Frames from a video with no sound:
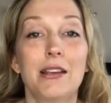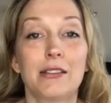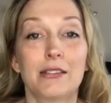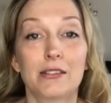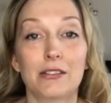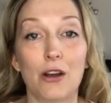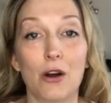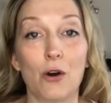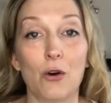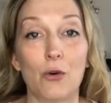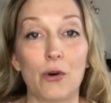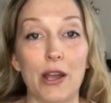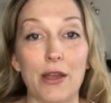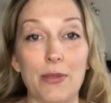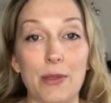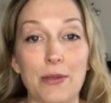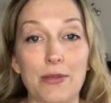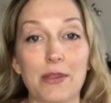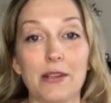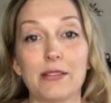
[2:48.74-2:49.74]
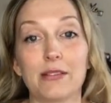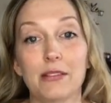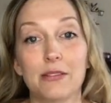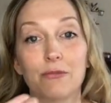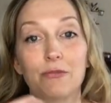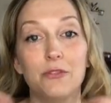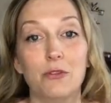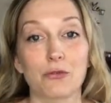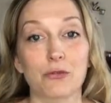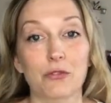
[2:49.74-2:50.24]
So, and then these
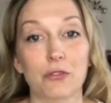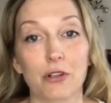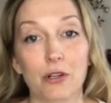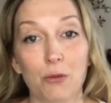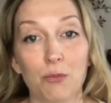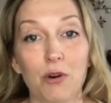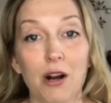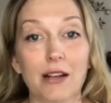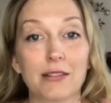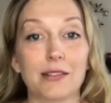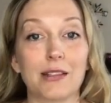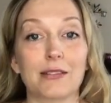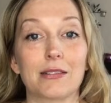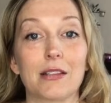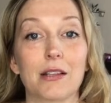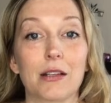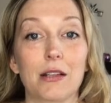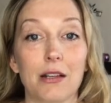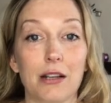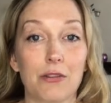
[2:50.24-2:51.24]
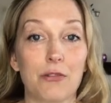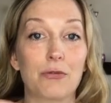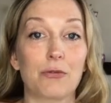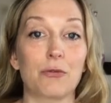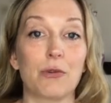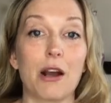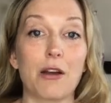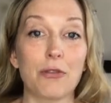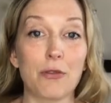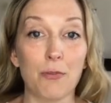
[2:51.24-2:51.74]
lymph nodes are going to process it
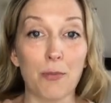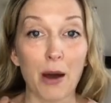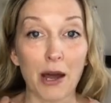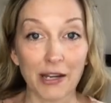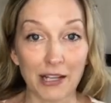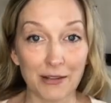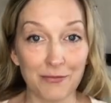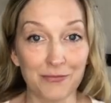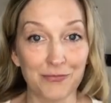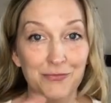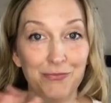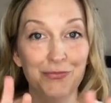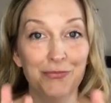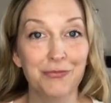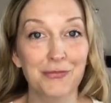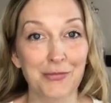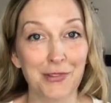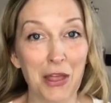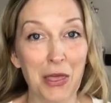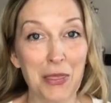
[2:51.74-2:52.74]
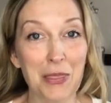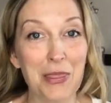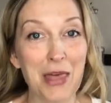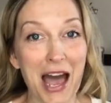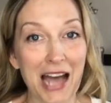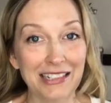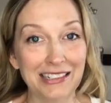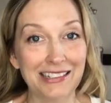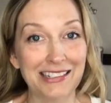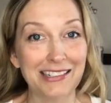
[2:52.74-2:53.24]
throughout the body.
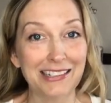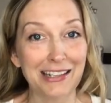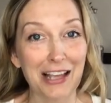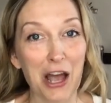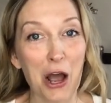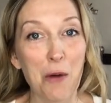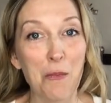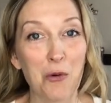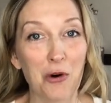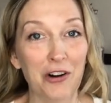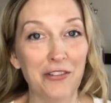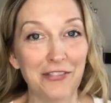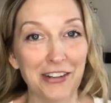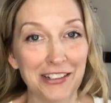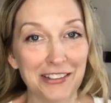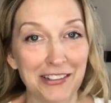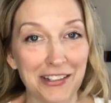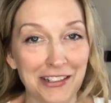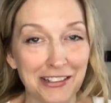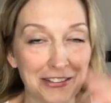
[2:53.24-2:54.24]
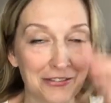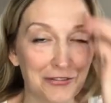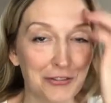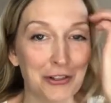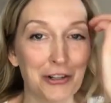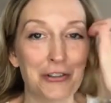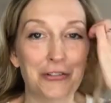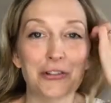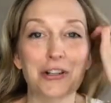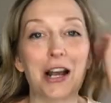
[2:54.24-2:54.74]
That's a more advanced lesson
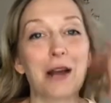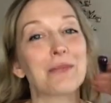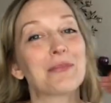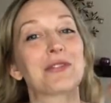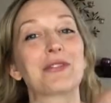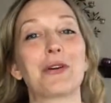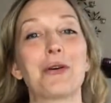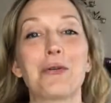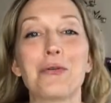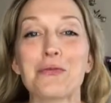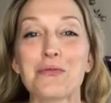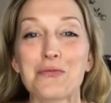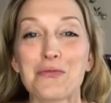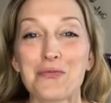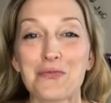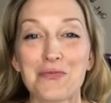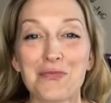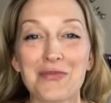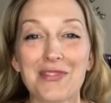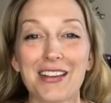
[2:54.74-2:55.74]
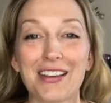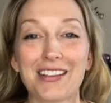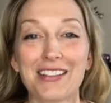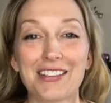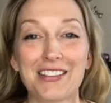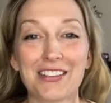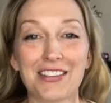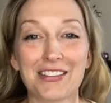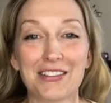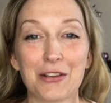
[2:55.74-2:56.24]
for another time. So
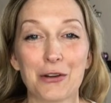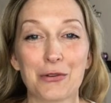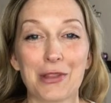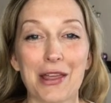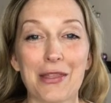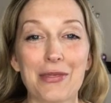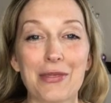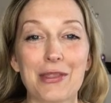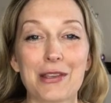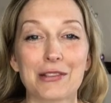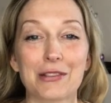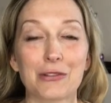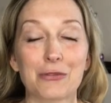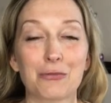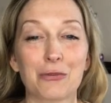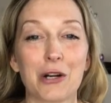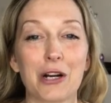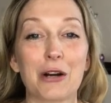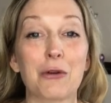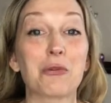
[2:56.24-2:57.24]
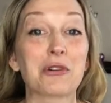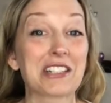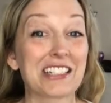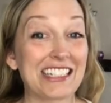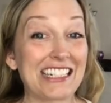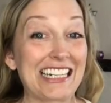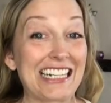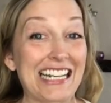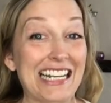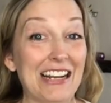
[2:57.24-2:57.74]
just know that this is where we're
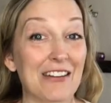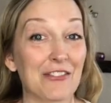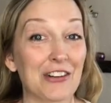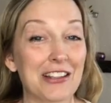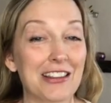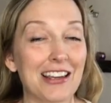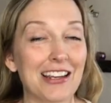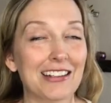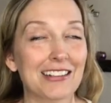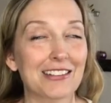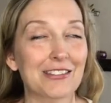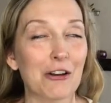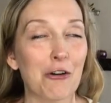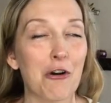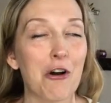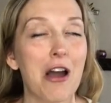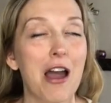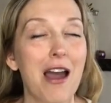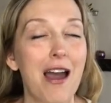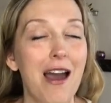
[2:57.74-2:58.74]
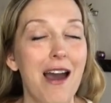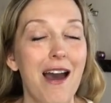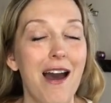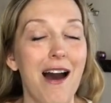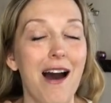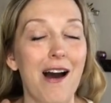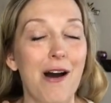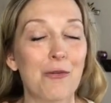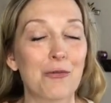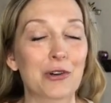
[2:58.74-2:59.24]
sending everything. So
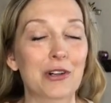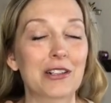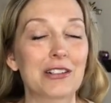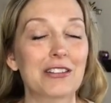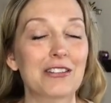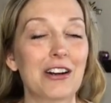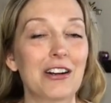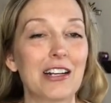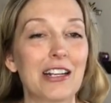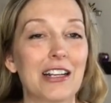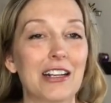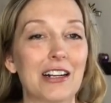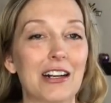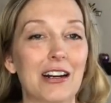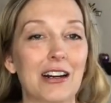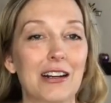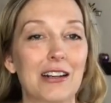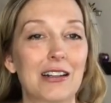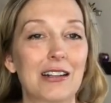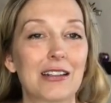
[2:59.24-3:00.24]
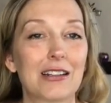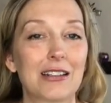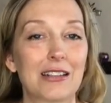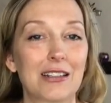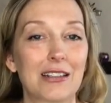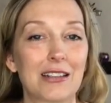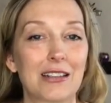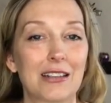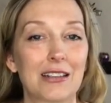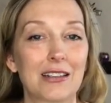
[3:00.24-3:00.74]
we're going to start here,
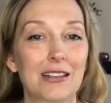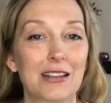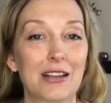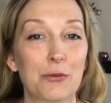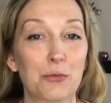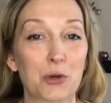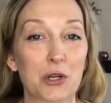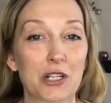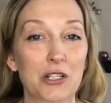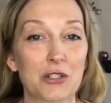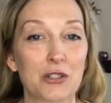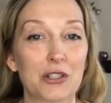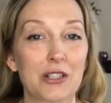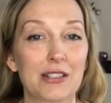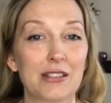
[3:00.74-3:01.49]
and we're going to do